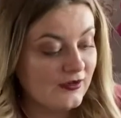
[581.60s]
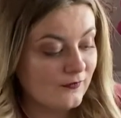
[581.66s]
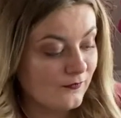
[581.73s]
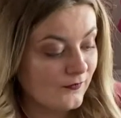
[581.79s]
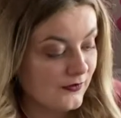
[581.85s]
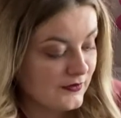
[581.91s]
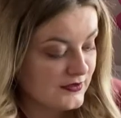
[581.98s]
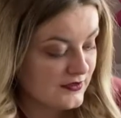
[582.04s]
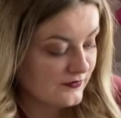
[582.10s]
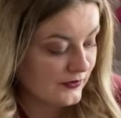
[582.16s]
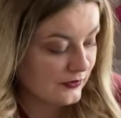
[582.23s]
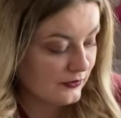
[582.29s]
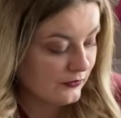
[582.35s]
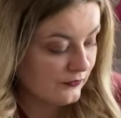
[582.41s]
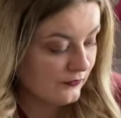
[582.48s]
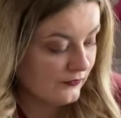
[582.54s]
for those of you
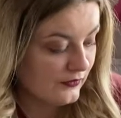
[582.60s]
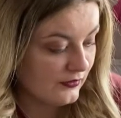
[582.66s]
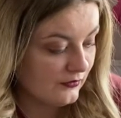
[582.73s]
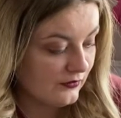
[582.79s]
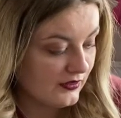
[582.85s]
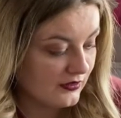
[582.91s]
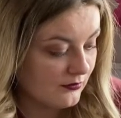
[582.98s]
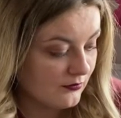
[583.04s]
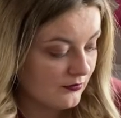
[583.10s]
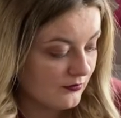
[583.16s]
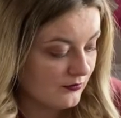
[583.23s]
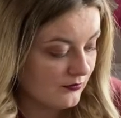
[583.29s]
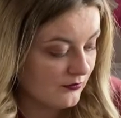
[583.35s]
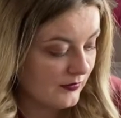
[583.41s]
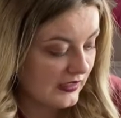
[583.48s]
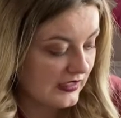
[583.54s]
who are following
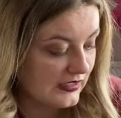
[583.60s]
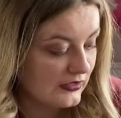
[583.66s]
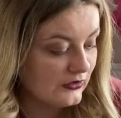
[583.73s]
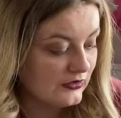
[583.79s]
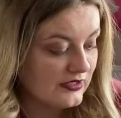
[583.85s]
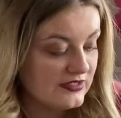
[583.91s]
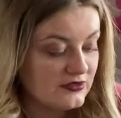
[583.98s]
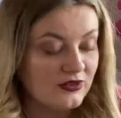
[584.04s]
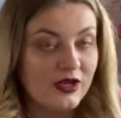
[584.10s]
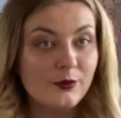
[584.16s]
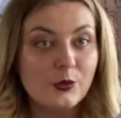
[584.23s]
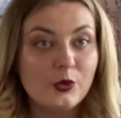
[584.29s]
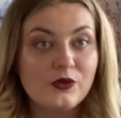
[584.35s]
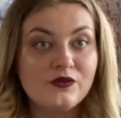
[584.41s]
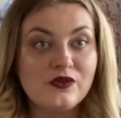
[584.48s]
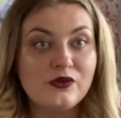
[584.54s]
me on Instagram, or
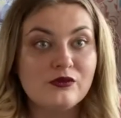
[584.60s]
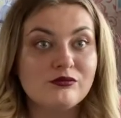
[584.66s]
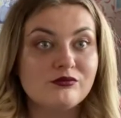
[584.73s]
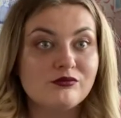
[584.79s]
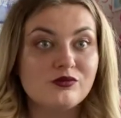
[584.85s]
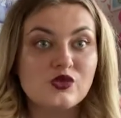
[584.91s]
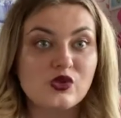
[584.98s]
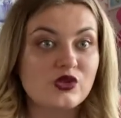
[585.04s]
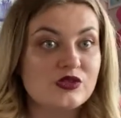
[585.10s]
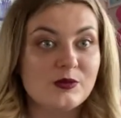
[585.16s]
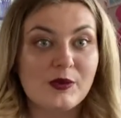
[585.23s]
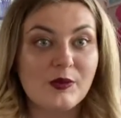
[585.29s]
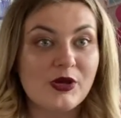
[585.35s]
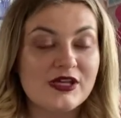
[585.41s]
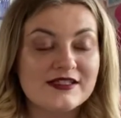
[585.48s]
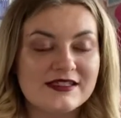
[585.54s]
if you talk to me
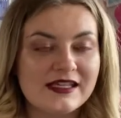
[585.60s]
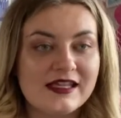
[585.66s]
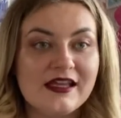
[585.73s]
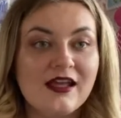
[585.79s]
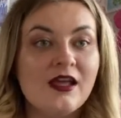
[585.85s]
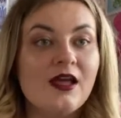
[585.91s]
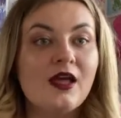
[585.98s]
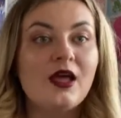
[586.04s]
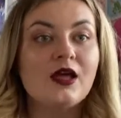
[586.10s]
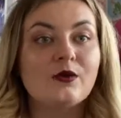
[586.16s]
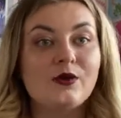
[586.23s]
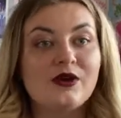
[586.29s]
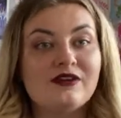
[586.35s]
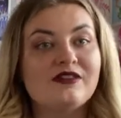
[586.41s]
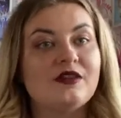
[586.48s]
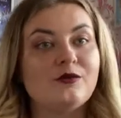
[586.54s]
personally, we're
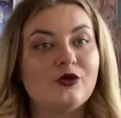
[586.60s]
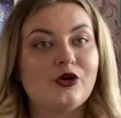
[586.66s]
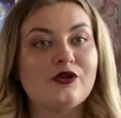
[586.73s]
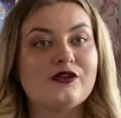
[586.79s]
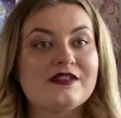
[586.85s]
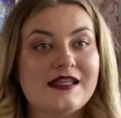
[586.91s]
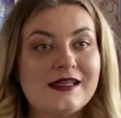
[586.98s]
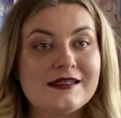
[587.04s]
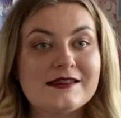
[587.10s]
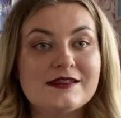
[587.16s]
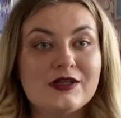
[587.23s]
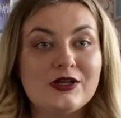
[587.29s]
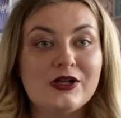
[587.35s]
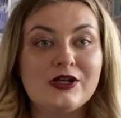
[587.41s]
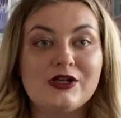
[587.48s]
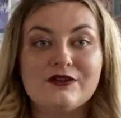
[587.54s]
in the process
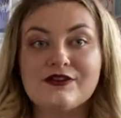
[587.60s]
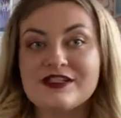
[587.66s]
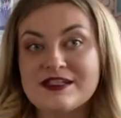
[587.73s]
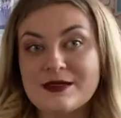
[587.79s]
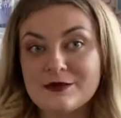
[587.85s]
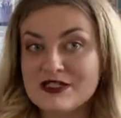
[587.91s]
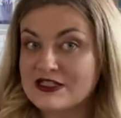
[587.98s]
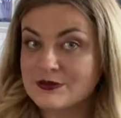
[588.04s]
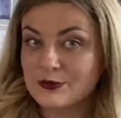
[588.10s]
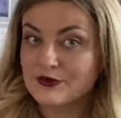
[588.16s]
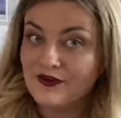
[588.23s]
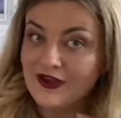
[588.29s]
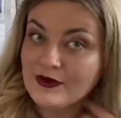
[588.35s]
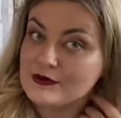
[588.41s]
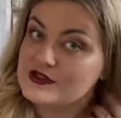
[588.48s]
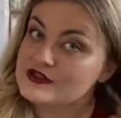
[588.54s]
of attempting to move
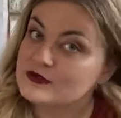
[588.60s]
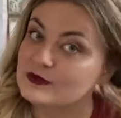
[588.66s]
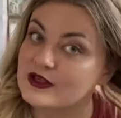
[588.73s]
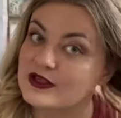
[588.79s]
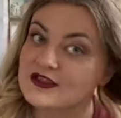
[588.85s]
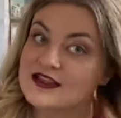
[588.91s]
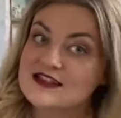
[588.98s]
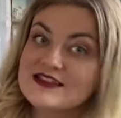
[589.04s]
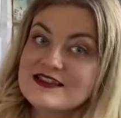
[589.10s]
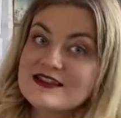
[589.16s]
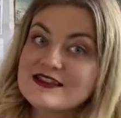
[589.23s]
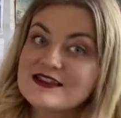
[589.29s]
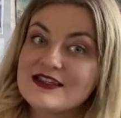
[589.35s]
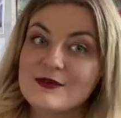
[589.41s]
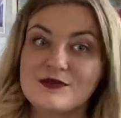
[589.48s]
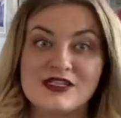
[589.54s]
house. We're
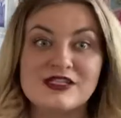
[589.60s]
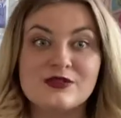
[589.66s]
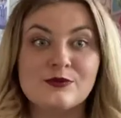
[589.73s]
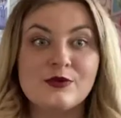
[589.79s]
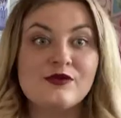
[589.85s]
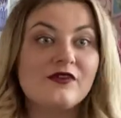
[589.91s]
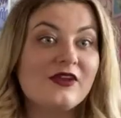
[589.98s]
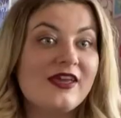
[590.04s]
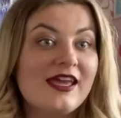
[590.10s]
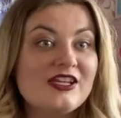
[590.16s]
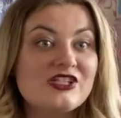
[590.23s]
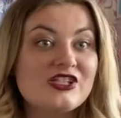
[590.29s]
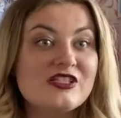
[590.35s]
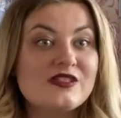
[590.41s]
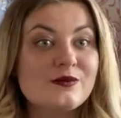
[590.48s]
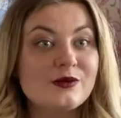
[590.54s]
attempting to move
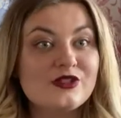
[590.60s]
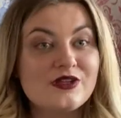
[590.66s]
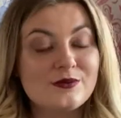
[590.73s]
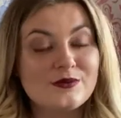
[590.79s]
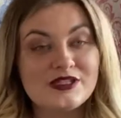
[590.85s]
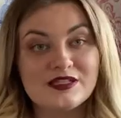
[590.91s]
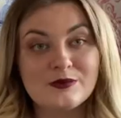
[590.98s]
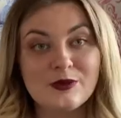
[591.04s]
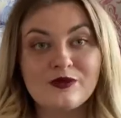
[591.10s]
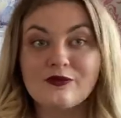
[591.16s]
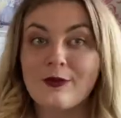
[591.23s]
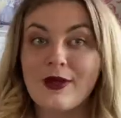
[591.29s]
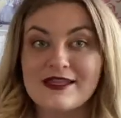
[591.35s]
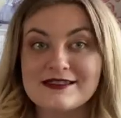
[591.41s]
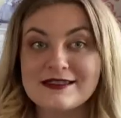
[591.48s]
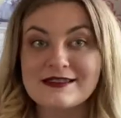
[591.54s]
locations. We're attempting to move from
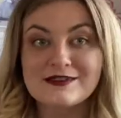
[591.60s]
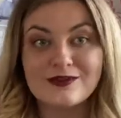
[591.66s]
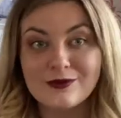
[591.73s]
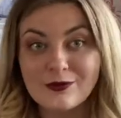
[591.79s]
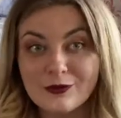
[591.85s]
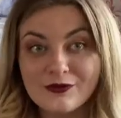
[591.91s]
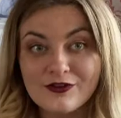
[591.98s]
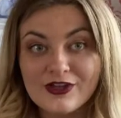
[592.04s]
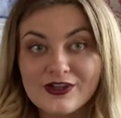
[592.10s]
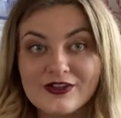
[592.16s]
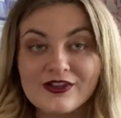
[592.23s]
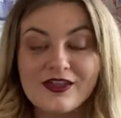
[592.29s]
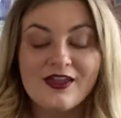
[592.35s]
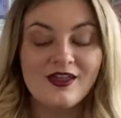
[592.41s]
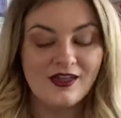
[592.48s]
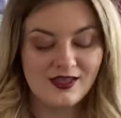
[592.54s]
Essex to Norfolk
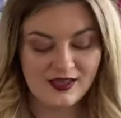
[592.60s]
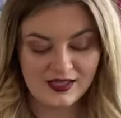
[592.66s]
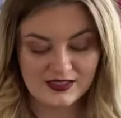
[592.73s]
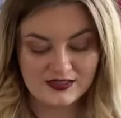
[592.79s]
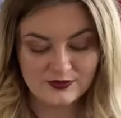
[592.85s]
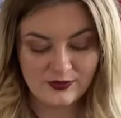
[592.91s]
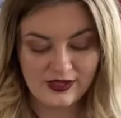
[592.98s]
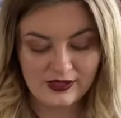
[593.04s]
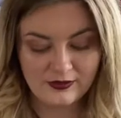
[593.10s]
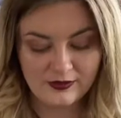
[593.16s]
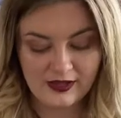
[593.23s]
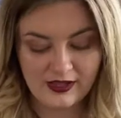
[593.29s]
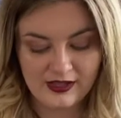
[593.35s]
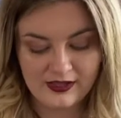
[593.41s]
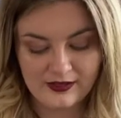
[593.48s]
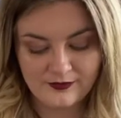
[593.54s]
as well.
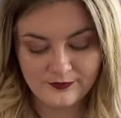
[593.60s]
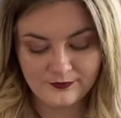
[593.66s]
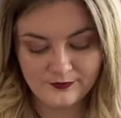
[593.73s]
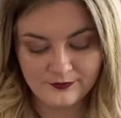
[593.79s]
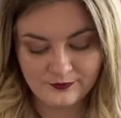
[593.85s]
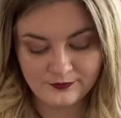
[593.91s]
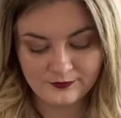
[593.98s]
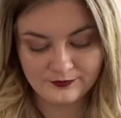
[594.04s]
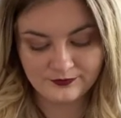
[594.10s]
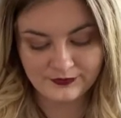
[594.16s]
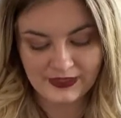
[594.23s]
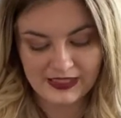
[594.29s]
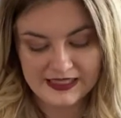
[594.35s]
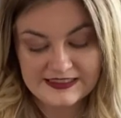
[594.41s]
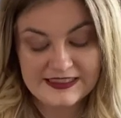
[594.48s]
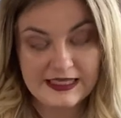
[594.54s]

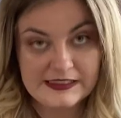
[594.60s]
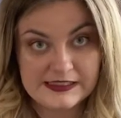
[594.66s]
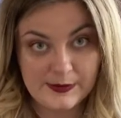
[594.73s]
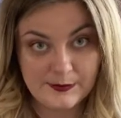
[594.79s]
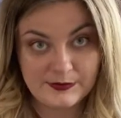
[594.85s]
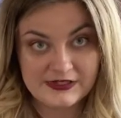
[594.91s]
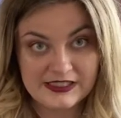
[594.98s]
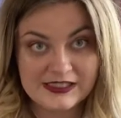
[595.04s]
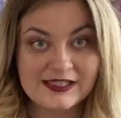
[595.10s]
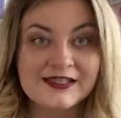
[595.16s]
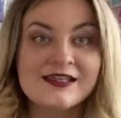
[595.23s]
I say attempting.